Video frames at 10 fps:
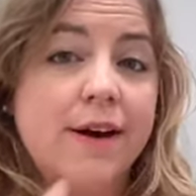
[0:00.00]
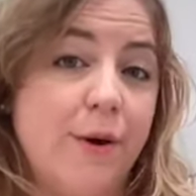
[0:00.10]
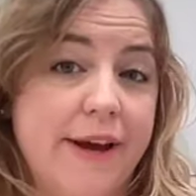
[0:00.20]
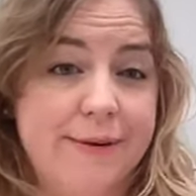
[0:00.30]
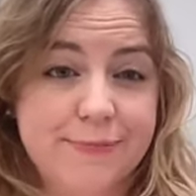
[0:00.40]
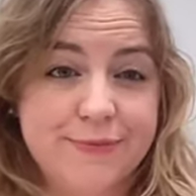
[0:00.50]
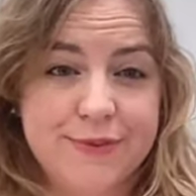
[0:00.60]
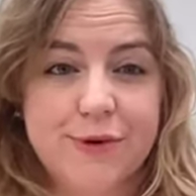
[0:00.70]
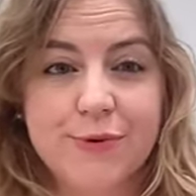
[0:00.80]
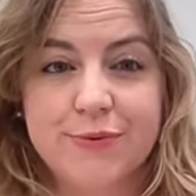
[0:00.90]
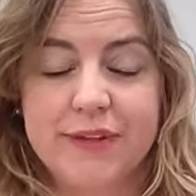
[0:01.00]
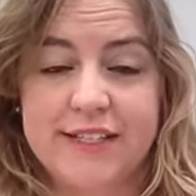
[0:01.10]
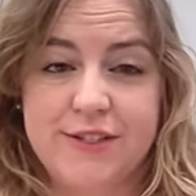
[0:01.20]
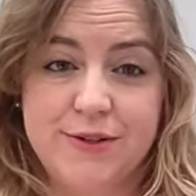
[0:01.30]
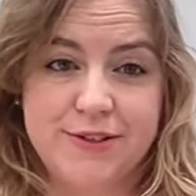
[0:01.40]
Okay, so
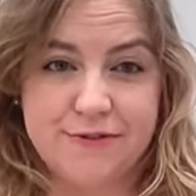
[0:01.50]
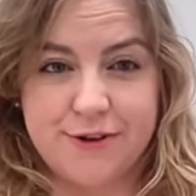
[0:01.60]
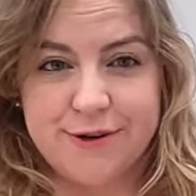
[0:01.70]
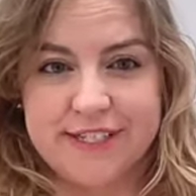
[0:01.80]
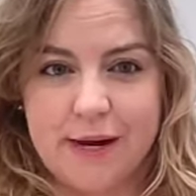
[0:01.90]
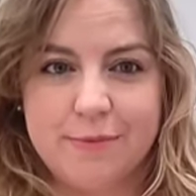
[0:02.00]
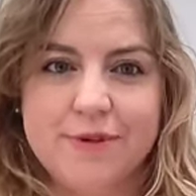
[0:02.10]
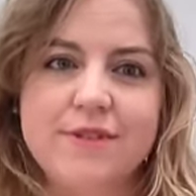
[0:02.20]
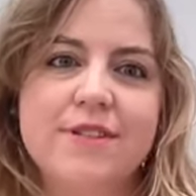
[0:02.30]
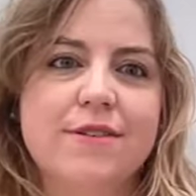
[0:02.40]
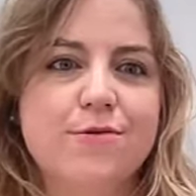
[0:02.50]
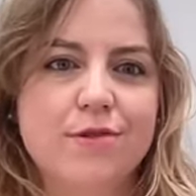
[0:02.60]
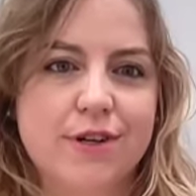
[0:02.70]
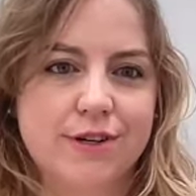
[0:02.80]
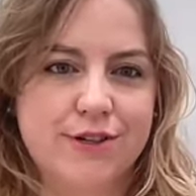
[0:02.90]
let's use a few examples in
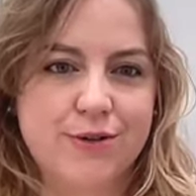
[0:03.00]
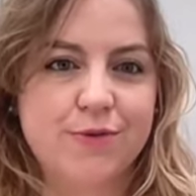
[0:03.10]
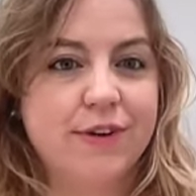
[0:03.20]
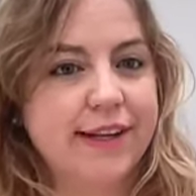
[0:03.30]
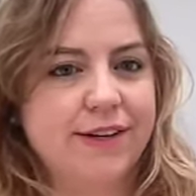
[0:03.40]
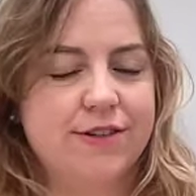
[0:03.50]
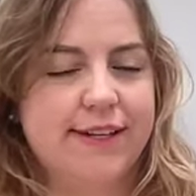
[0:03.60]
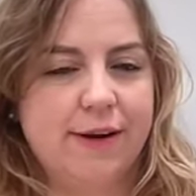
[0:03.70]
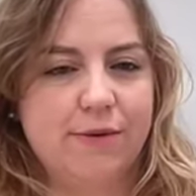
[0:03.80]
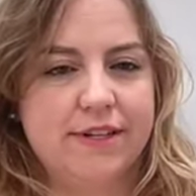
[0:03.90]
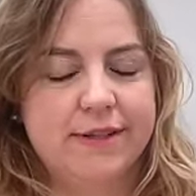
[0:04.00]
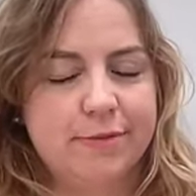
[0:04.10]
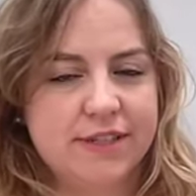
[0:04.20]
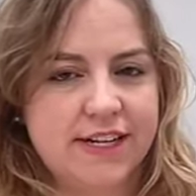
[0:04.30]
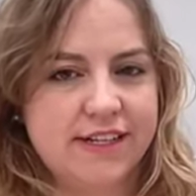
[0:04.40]
order to really understand what a
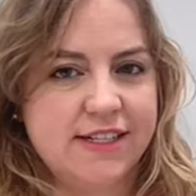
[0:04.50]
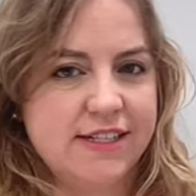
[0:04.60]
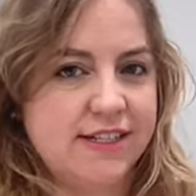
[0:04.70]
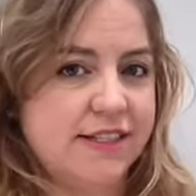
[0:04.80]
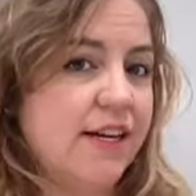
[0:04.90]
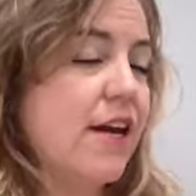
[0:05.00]
simple sentence is.